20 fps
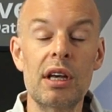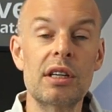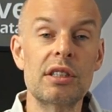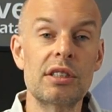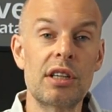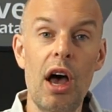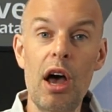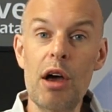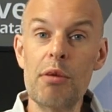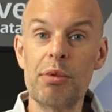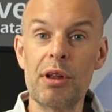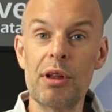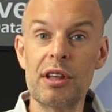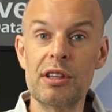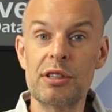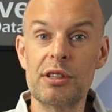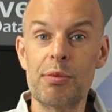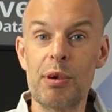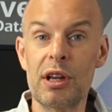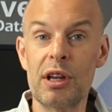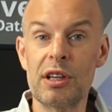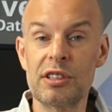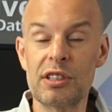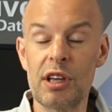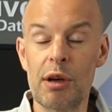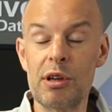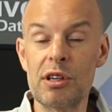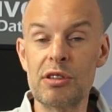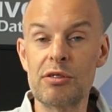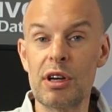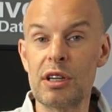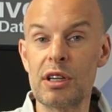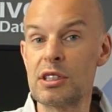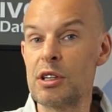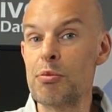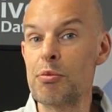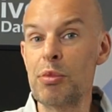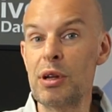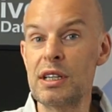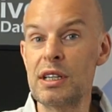So hopefully this has been of some interest,
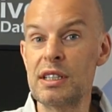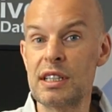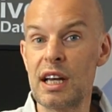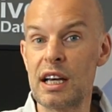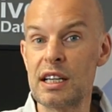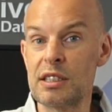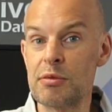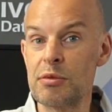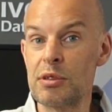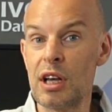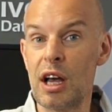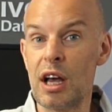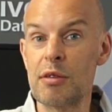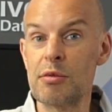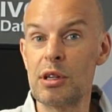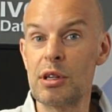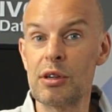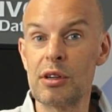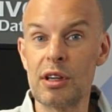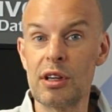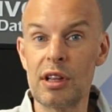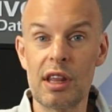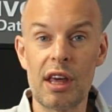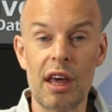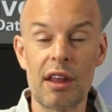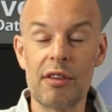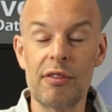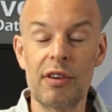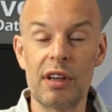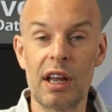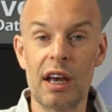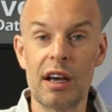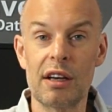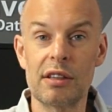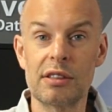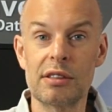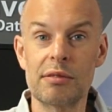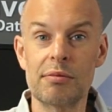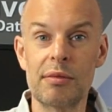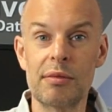and please take some time to look at the other videos.